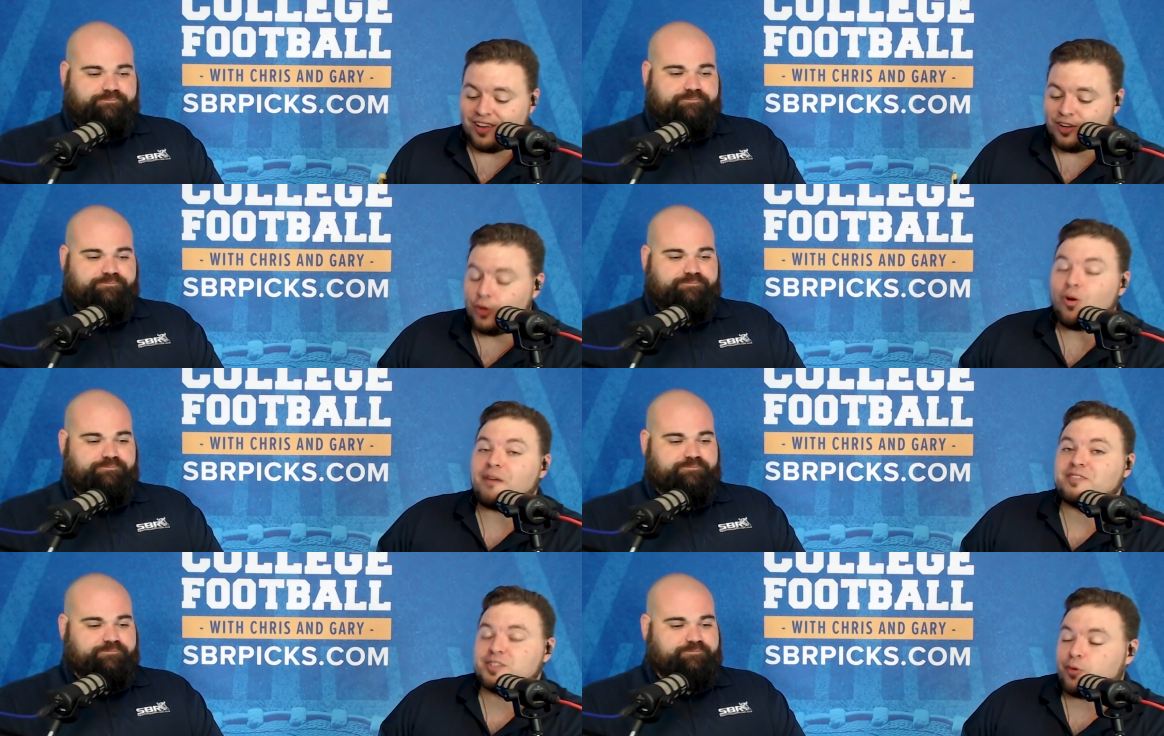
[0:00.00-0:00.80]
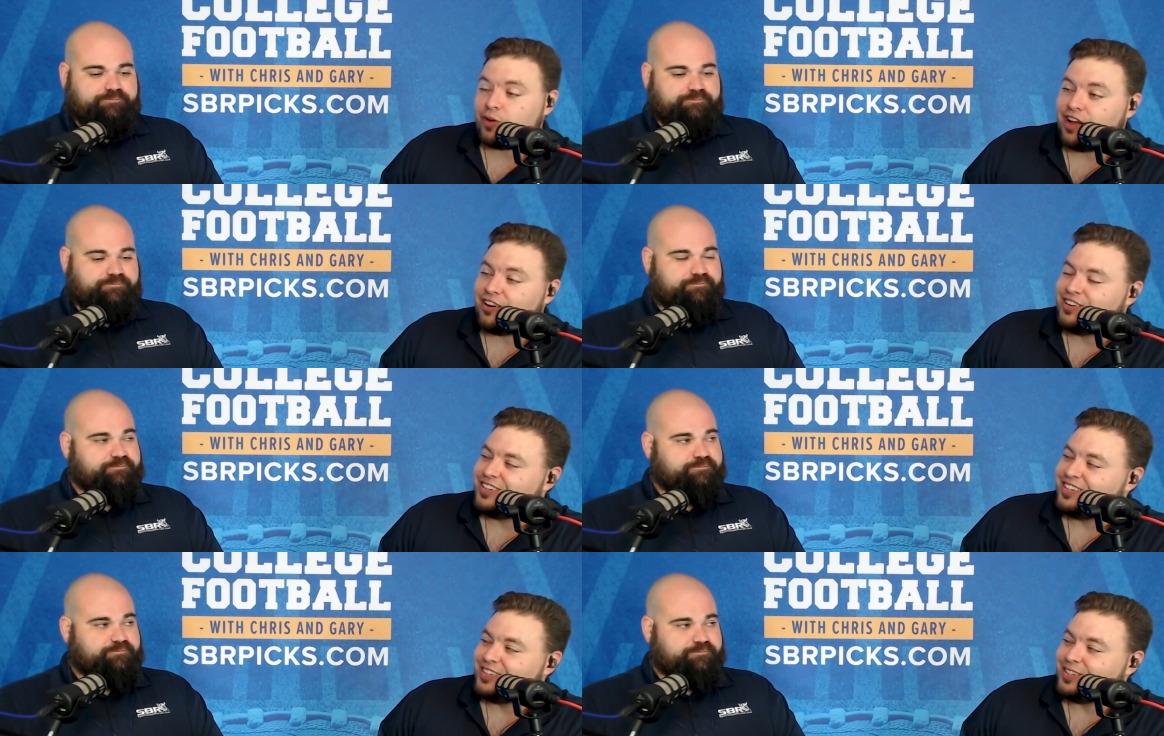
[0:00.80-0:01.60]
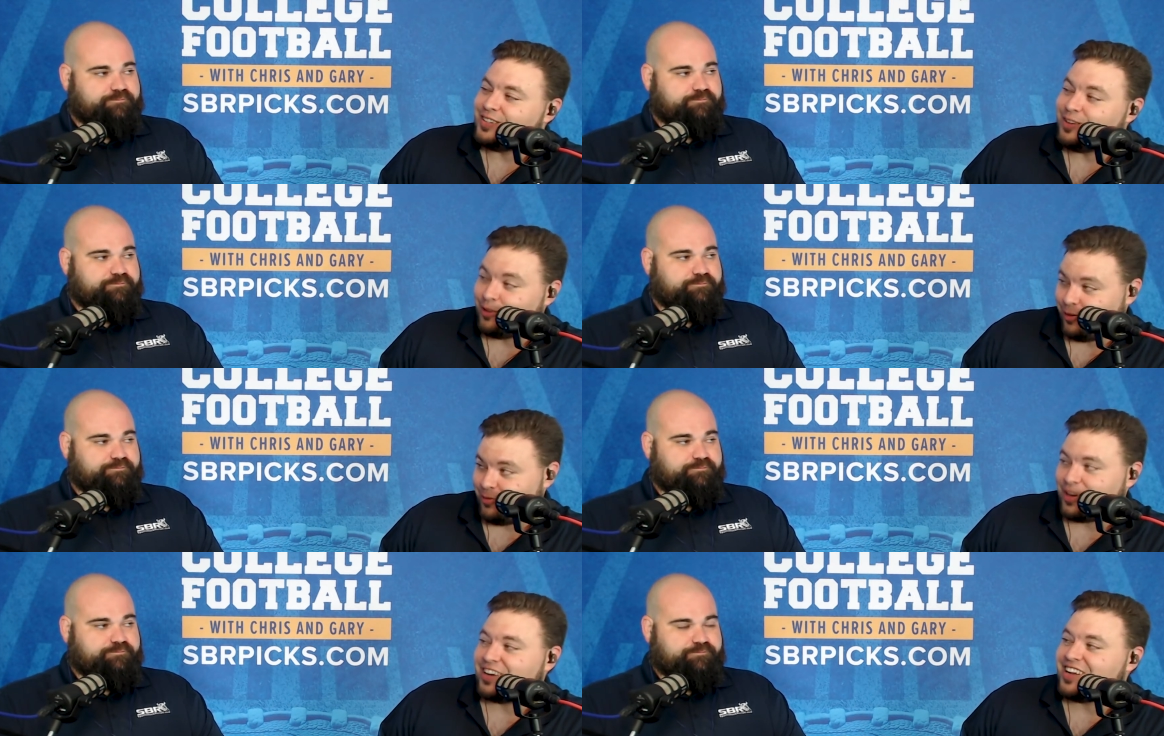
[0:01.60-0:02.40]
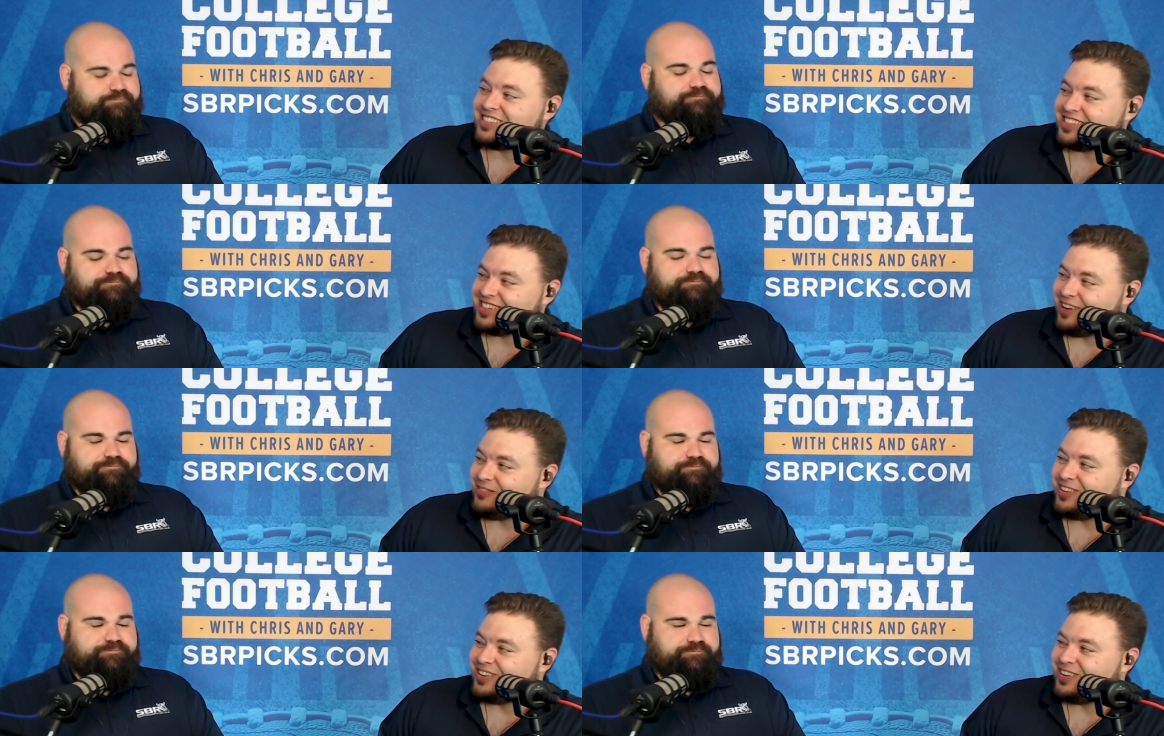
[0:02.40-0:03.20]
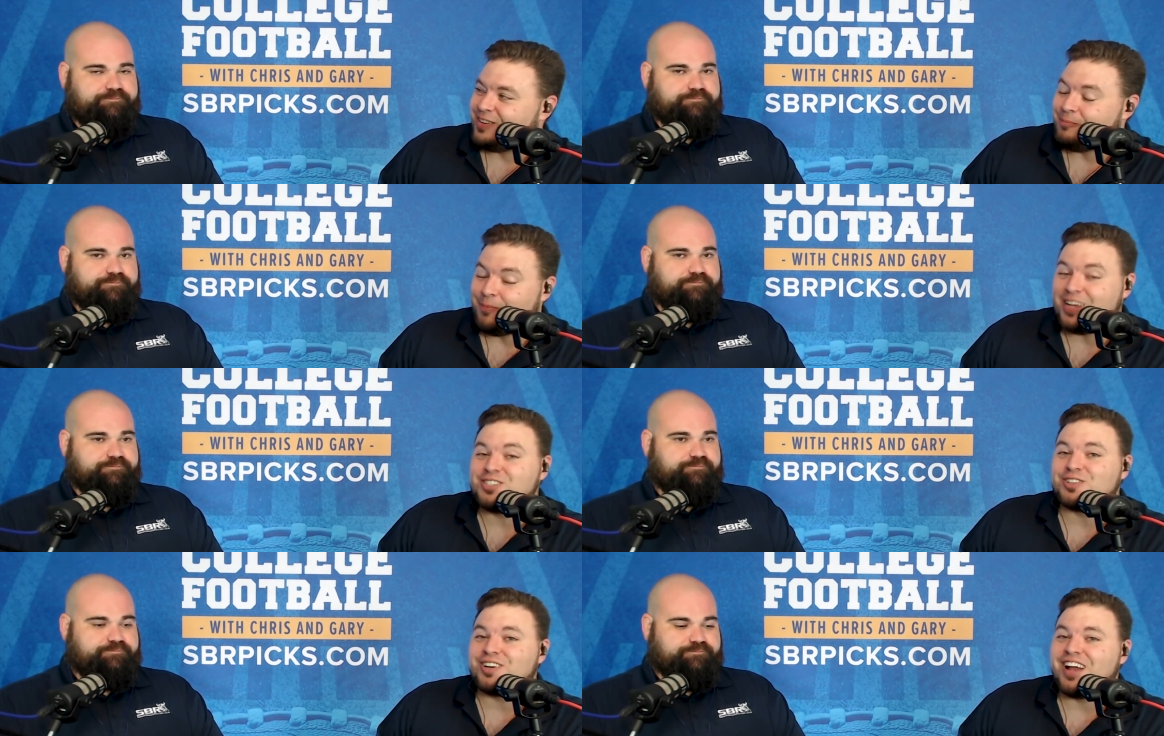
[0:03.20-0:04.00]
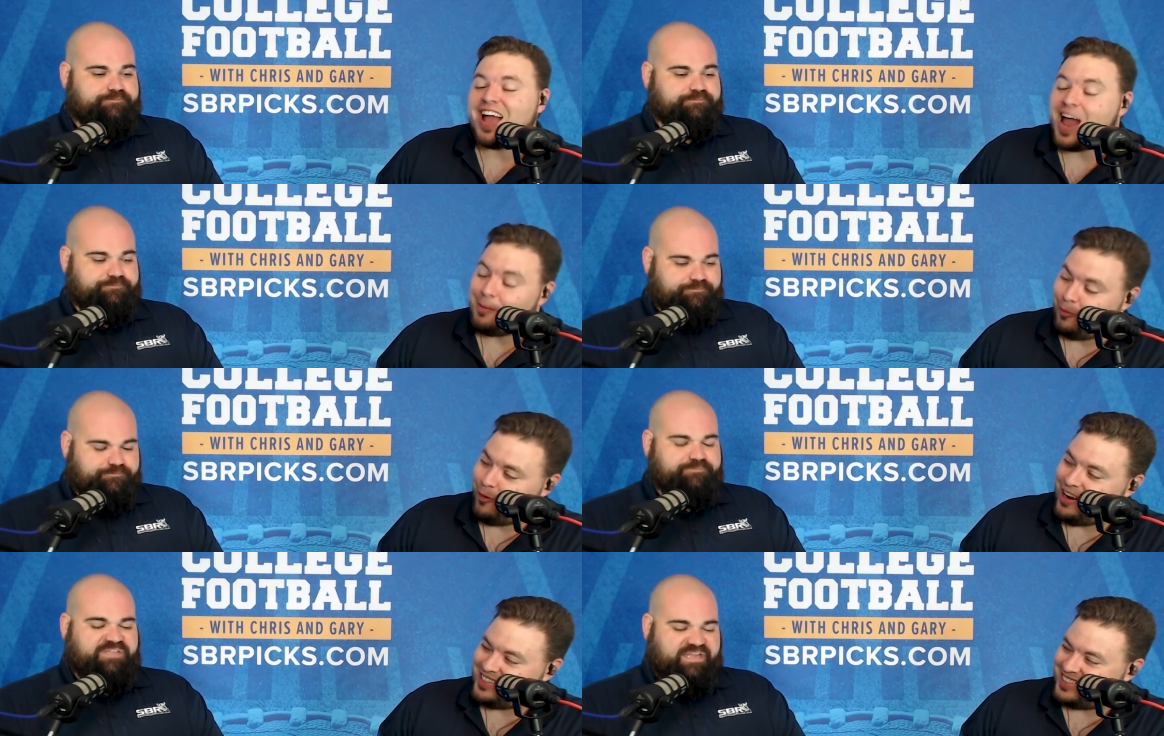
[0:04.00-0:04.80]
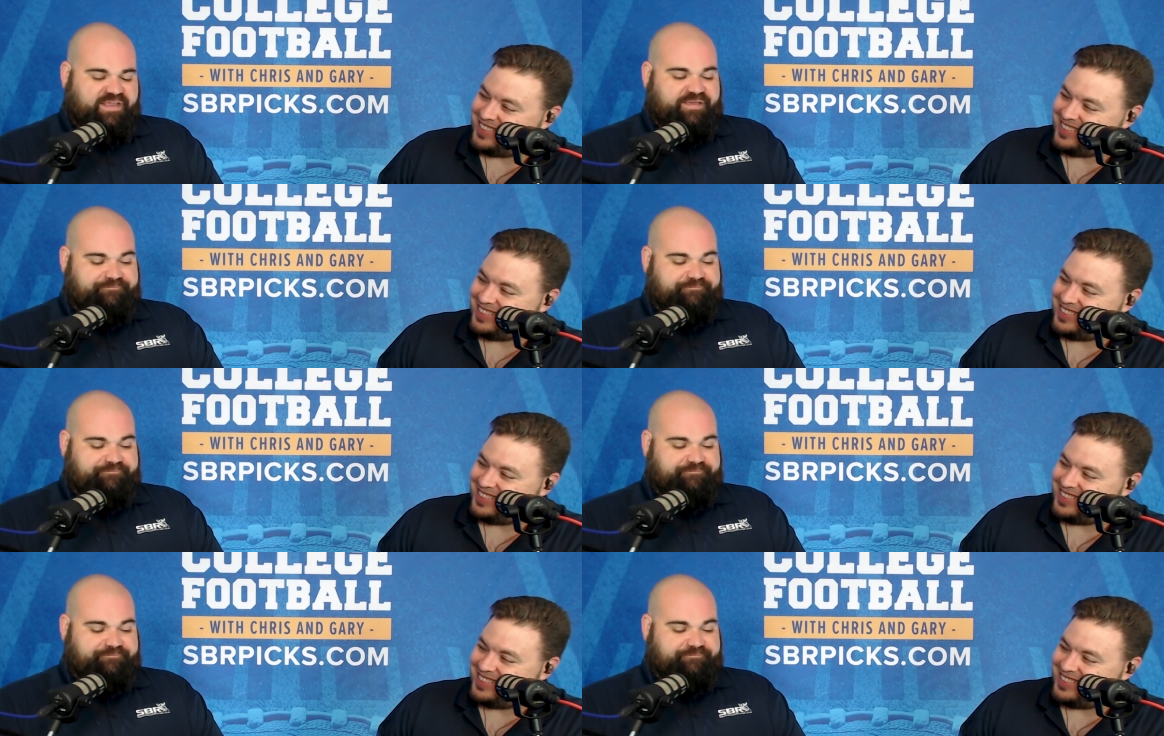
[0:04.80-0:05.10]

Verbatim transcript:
Speaker 1: New offensive coordinator, you're going to recognize this name, Major Applewhite. Yeah.